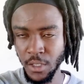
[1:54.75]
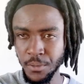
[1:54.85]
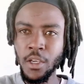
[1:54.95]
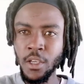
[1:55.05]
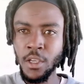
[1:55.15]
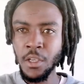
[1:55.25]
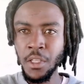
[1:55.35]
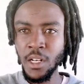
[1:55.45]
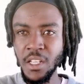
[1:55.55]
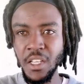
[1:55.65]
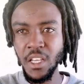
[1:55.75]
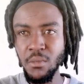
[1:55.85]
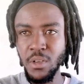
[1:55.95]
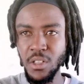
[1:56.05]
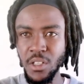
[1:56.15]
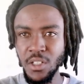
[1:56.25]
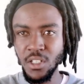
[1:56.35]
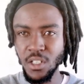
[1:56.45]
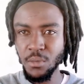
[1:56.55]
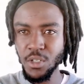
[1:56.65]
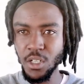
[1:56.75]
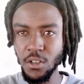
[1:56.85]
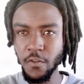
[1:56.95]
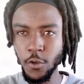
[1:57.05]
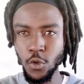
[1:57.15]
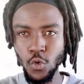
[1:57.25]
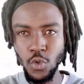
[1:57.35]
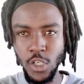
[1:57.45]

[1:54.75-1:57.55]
Yeah, the link can be in the description for you to